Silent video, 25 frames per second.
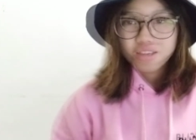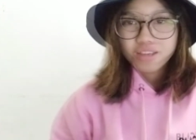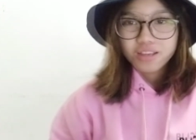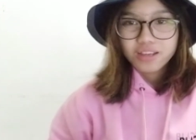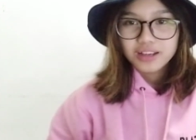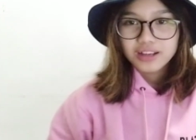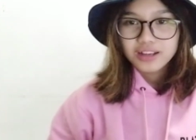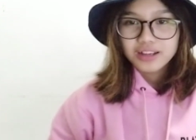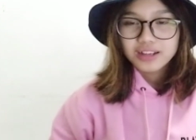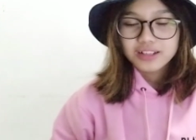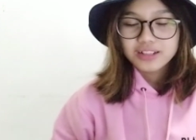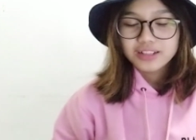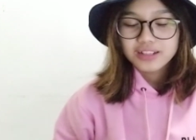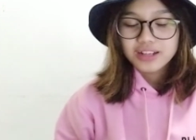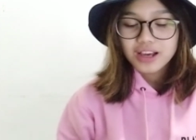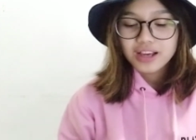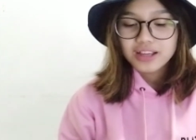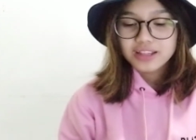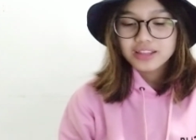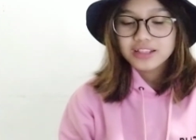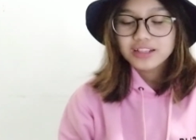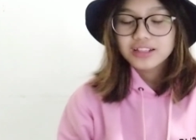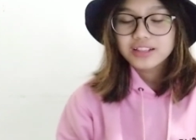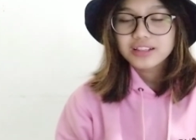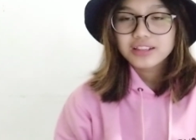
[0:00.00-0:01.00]
And
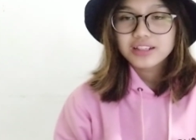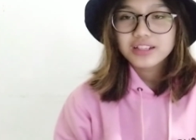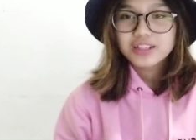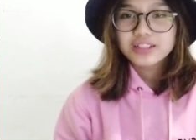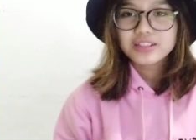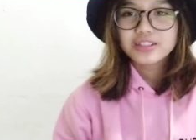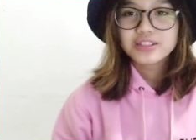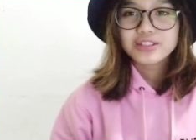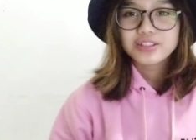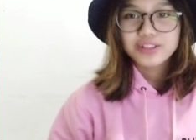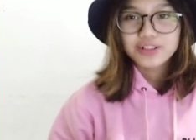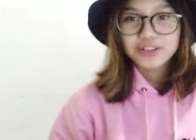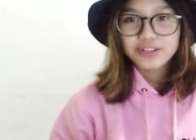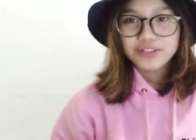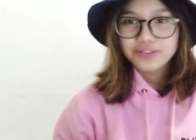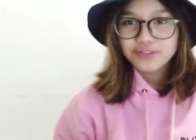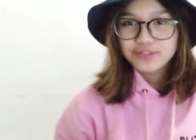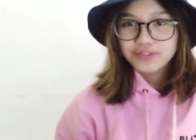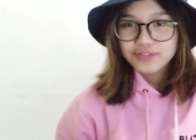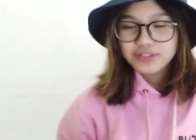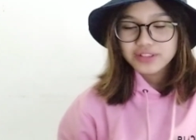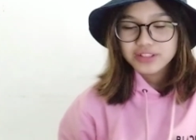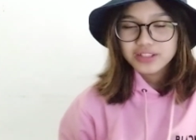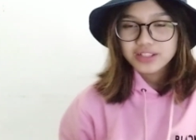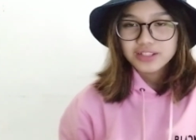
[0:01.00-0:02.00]
I think that's it
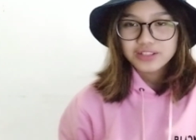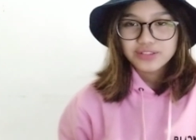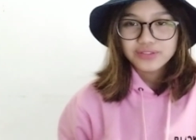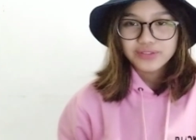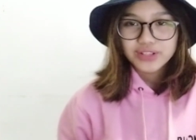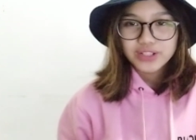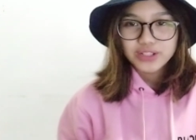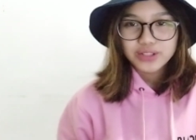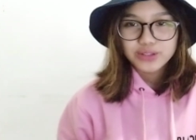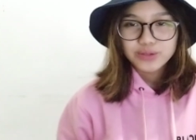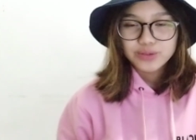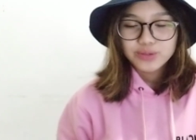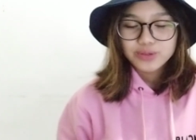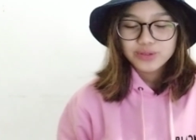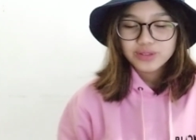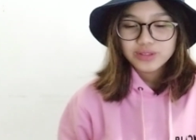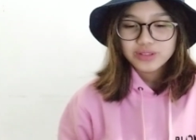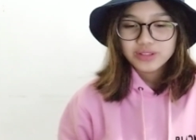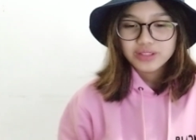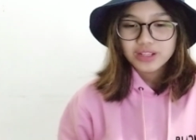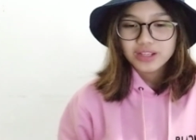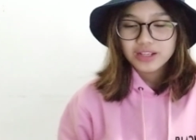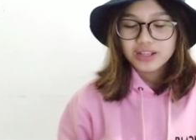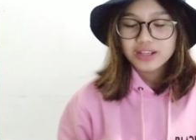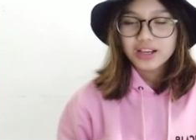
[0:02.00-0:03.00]
for this video.
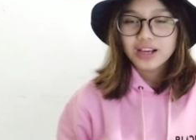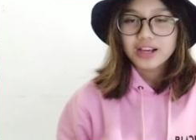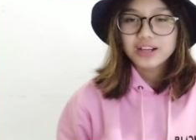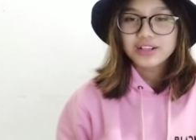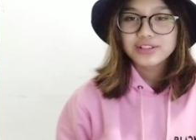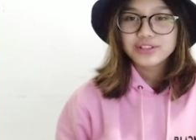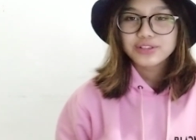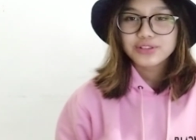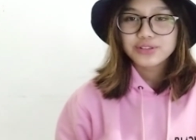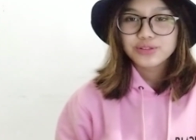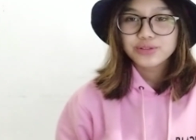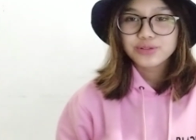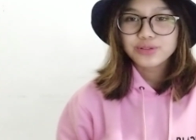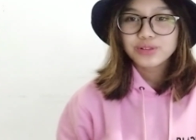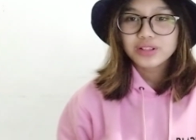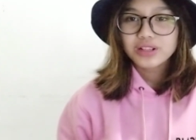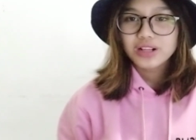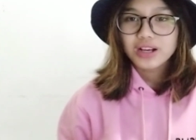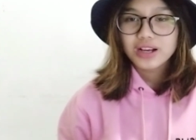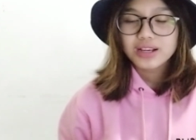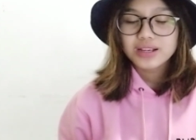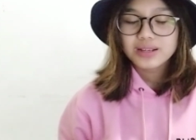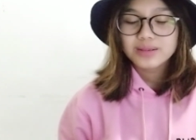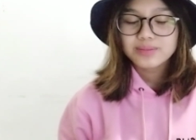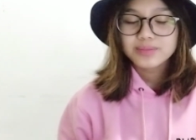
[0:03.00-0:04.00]
Like, as
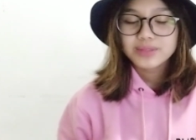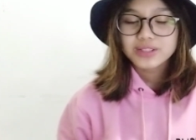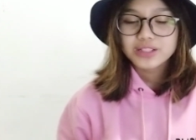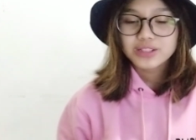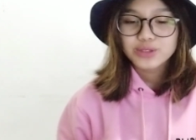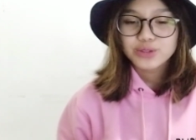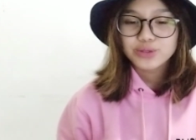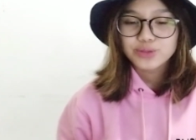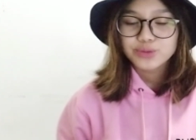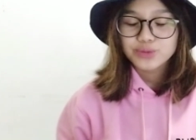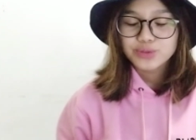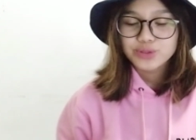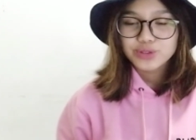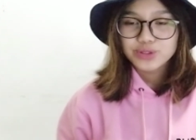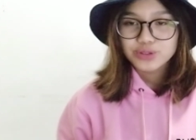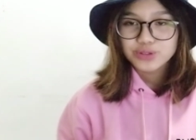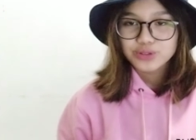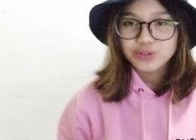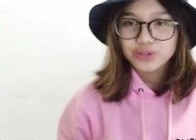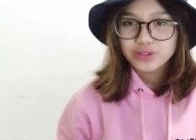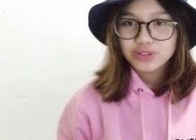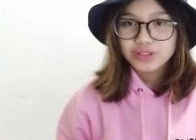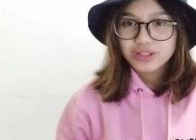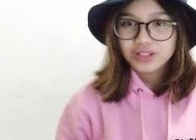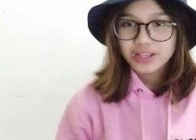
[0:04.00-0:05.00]
usual, I am just so
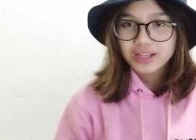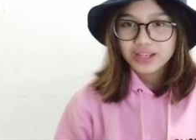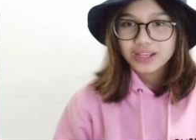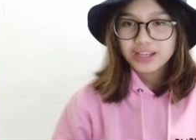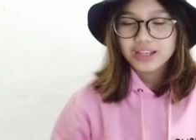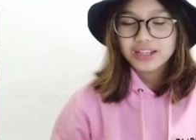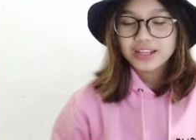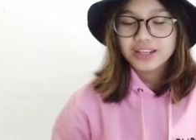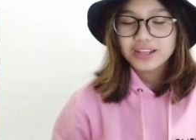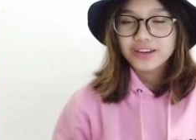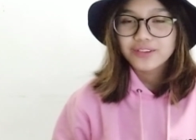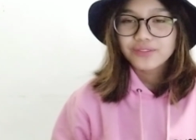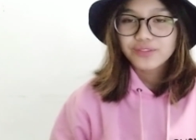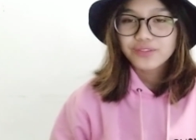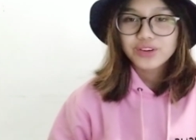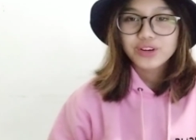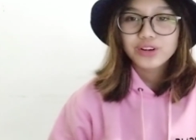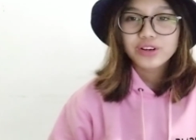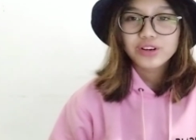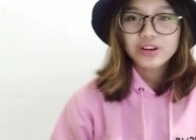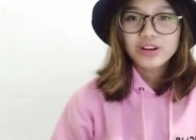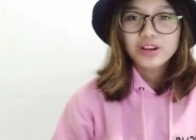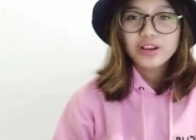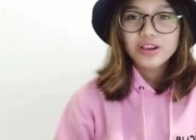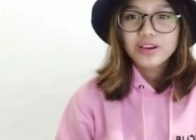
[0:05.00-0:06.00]
shook. Like, he
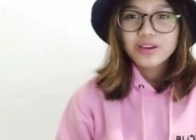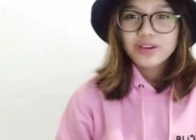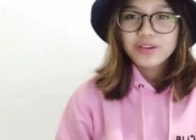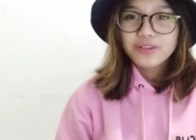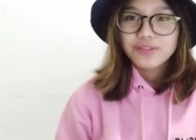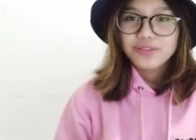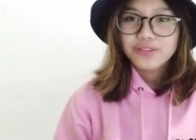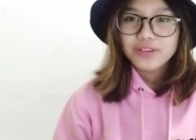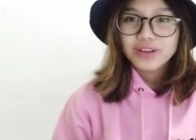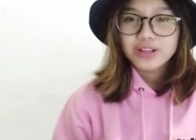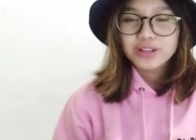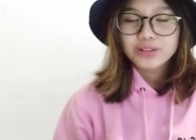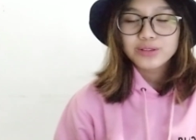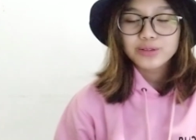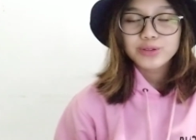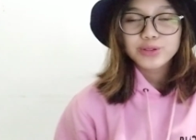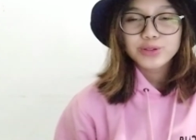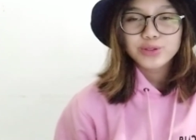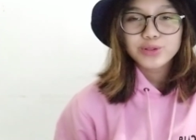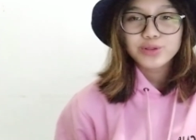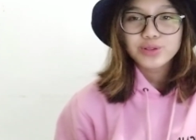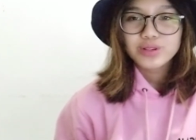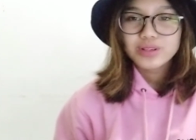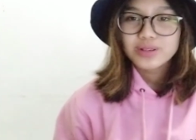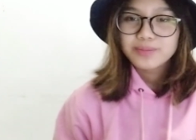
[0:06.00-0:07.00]
never fails
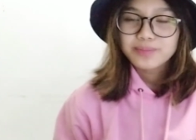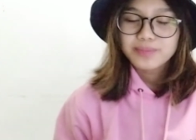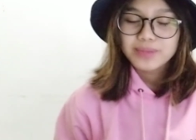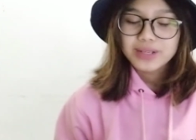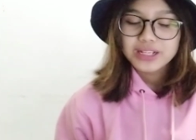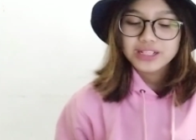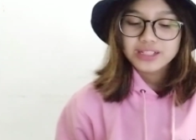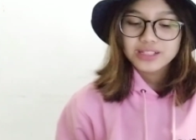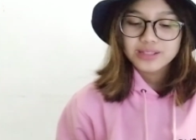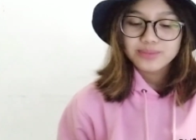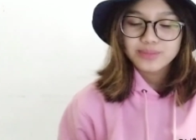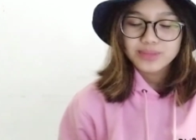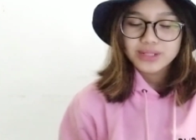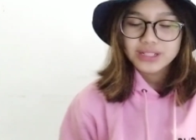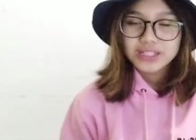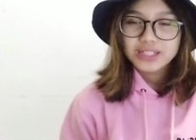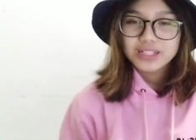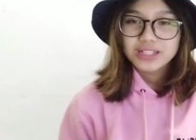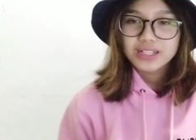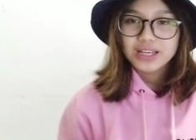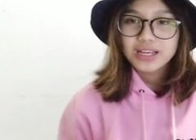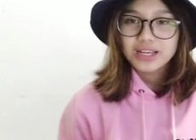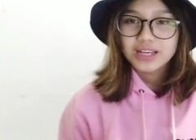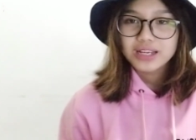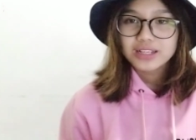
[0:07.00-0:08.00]
to amaze
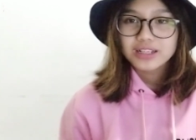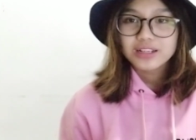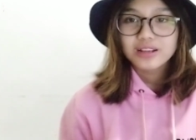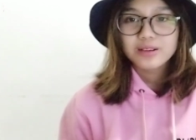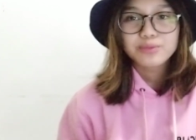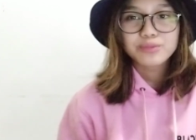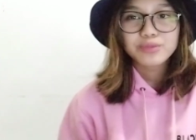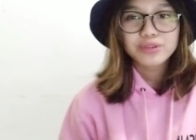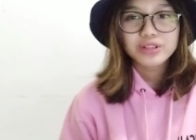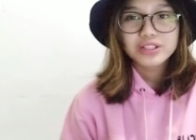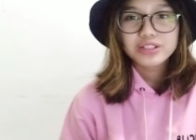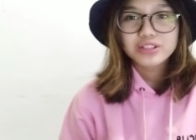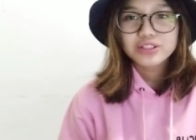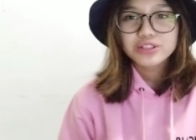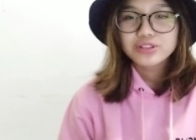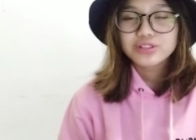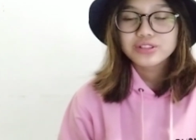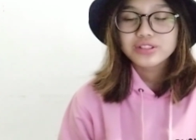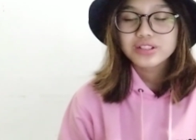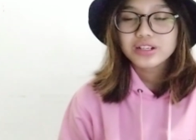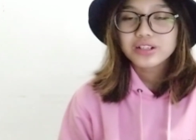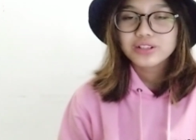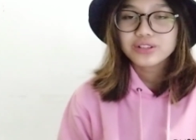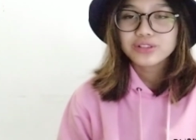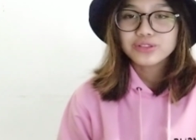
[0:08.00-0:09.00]
me, and I'm pretty
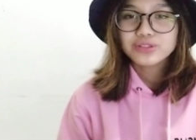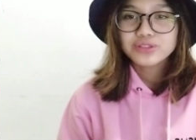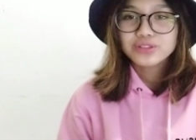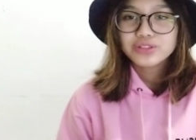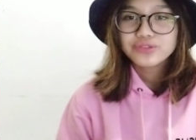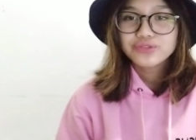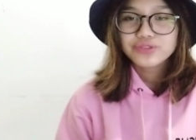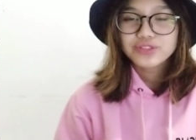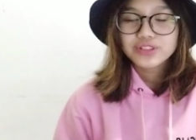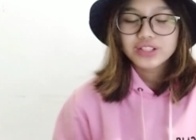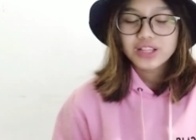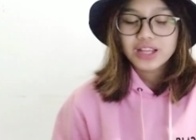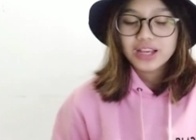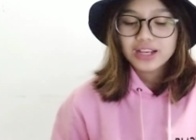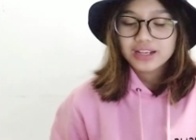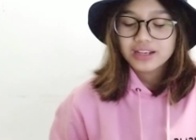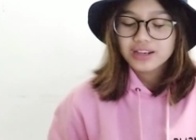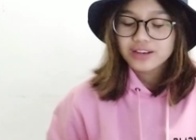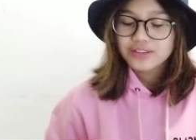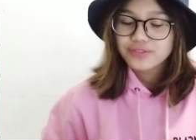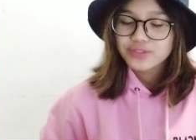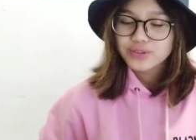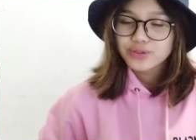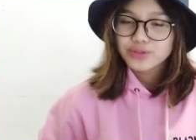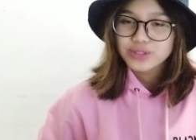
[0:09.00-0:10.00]
sure that goes for like
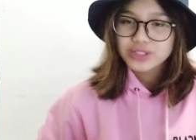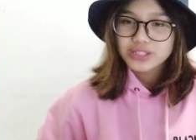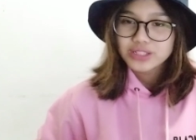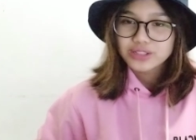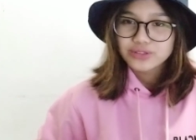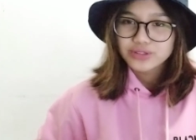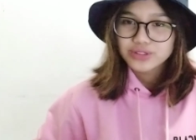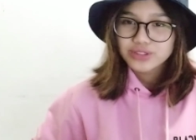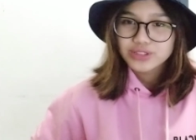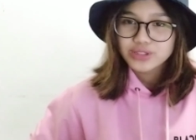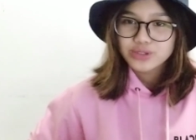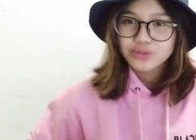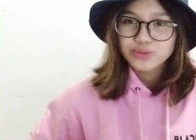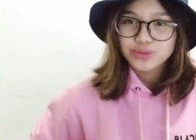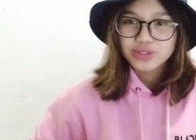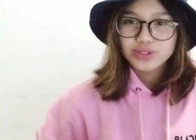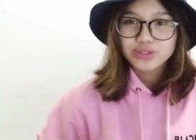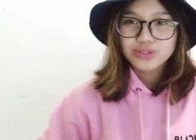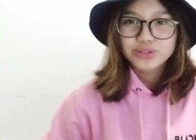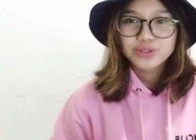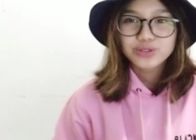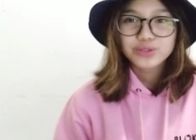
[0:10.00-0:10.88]
everyone else as well.